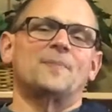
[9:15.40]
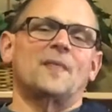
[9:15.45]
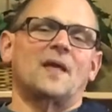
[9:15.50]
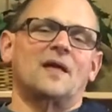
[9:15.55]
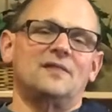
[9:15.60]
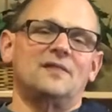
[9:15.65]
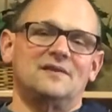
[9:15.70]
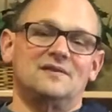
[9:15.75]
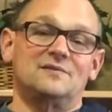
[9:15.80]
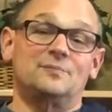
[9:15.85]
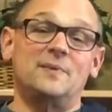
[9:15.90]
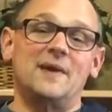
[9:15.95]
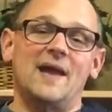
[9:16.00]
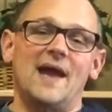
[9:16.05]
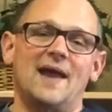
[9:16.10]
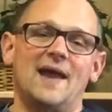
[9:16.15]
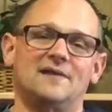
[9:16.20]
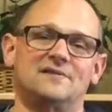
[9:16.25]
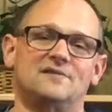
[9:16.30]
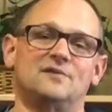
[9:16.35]
these
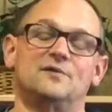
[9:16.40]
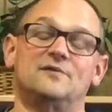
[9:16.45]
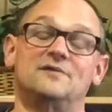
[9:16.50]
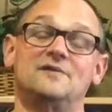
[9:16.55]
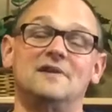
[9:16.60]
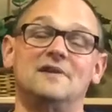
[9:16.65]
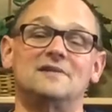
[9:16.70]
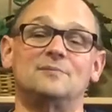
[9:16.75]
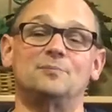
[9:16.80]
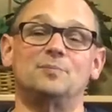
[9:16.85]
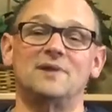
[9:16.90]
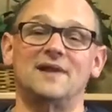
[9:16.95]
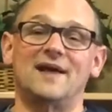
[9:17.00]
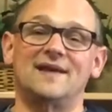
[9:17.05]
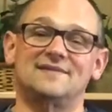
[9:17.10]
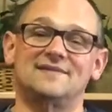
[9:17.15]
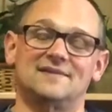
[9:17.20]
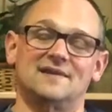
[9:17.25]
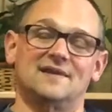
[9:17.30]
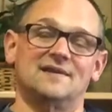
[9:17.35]
Beatitudes, these
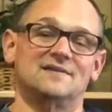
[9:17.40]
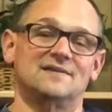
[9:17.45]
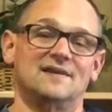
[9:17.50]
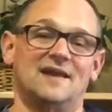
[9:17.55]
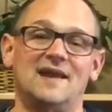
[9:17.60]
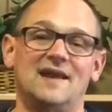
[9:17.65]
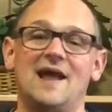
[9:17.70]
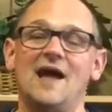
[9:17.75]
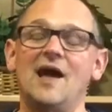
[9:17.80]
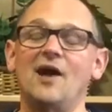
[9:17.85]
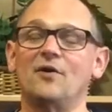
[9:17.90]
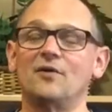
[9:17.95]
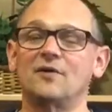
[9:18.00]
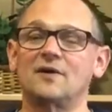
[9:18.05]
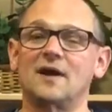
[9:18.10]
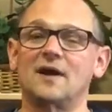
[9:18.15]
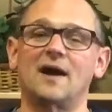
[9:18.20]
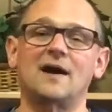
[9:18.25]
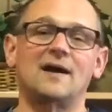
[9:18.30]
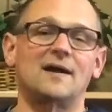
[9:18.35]
blessings, and how
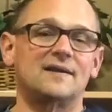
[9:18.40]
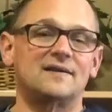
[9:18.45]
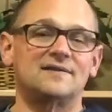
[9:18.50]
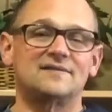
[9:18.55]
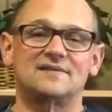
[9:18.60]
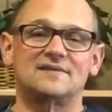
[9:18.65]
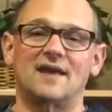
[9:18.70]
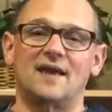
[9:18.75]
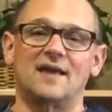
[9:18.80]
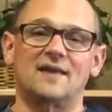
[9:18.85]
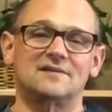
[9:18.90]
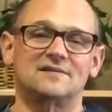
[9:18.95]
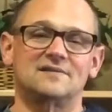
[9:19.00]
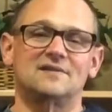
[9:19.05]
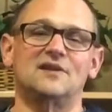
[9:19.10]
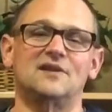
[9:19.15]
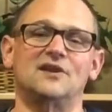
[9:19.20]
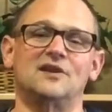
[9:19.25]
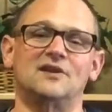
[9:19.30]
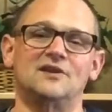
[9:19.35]
God says
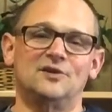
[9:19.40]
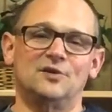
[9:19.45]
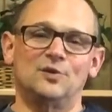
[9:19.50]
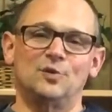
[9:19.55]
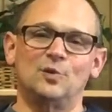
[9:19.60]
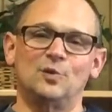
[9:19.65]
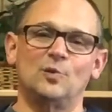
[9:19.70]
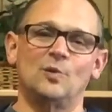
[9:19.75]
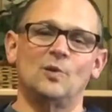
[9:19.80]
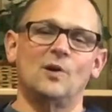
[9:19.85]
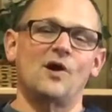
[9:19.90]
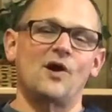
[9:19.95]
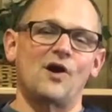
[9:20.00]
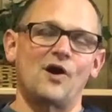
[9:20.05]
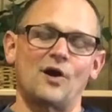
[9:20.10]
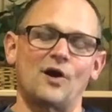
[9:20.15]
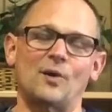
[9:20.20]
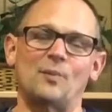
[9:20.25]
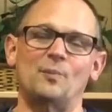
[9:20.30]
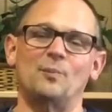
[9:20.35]
that you
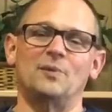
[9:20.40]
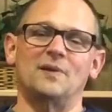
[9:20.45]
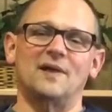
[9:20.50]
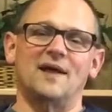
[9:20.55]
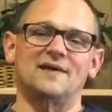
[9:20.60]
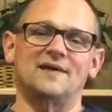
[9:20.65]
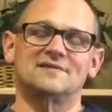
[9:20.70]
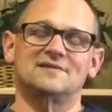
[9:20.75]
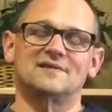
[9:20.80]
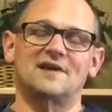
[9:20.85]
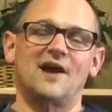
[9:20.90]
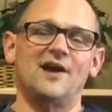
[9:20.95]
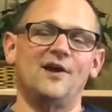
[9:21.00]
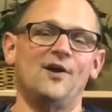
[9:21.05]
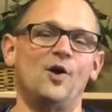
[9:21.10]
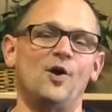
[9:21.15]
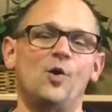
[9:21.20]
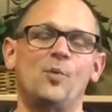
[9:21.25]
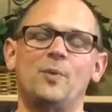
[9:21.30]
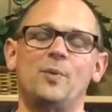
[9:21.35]
are blessed. I
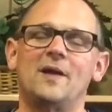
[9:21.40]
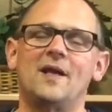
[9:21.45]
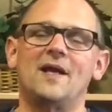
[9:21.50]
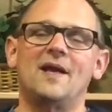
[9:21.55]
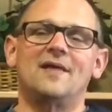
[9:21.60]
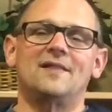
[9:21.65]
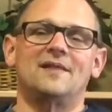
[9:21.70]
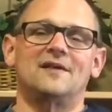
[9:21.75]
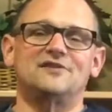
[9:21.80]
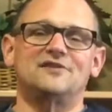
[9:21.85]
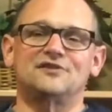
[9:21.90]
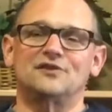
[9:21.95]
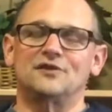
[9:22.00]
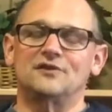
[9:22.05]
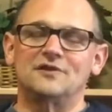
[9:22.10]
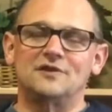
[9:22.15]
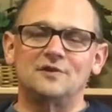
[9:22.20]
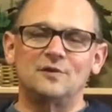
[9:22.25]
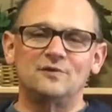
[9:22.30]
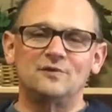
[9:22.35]
hope that you're
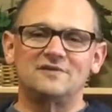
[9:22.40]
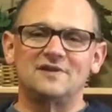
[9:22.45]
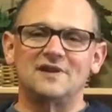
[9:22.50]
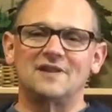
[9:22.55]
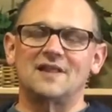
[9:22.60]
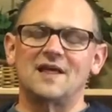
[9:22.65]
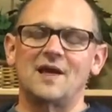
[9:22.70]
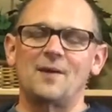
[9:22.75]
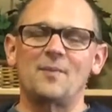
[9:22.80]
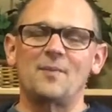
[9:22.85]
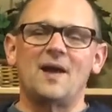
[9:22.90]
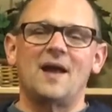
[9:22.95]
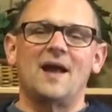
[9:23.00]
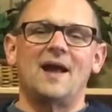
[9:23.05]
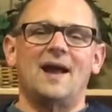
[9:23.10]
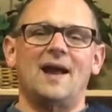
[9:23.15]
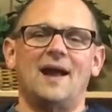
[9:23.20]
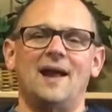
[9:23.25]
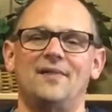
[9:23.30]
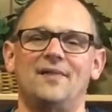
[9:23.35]
using them
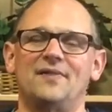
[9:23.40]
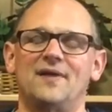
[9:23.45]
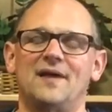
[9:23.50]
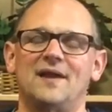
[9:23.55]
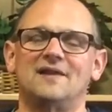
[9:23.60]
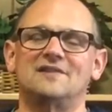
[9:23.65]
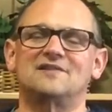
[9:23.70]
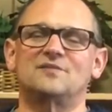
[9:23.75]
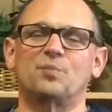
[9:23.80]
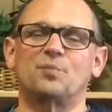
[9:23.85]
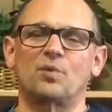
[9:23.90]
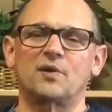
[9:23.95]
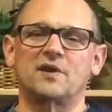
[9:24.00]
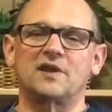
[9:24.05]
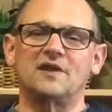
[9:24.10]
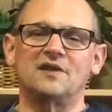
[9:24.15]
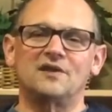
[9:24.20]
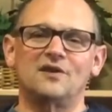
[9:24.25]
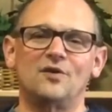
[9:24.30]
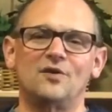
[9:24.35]
and that it's
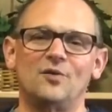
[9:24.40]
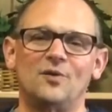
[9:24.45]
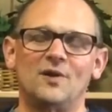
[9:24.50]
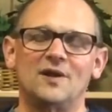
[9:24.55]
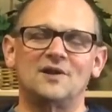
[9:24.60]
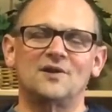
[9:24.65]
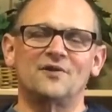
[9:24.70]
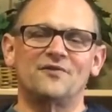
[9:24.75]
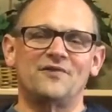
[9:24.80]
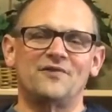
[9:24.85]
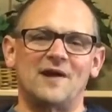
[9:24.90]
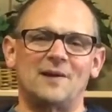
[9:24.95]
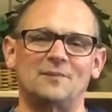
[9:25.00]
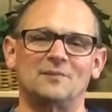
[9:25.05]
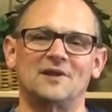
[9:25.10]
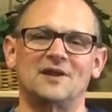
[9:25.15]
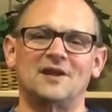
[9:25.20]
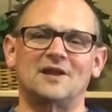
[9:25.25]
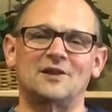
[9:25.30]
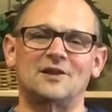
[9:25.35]
bringing you and your
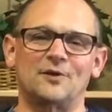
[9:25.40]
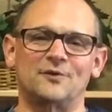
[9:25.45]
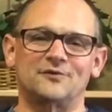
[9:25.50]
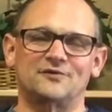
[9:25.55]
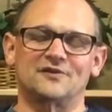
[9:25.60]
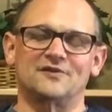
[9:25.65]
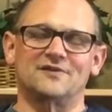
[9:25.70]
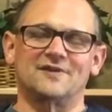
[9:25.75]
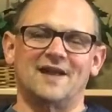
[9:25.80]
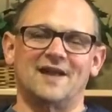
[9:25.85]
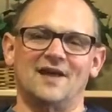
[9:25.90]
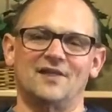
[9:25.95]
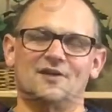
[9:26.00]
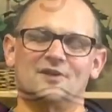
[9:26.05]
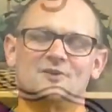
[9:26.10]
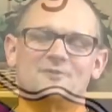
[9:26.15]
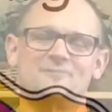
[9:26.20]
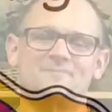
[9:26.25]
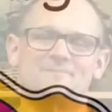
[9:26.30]
family closer together.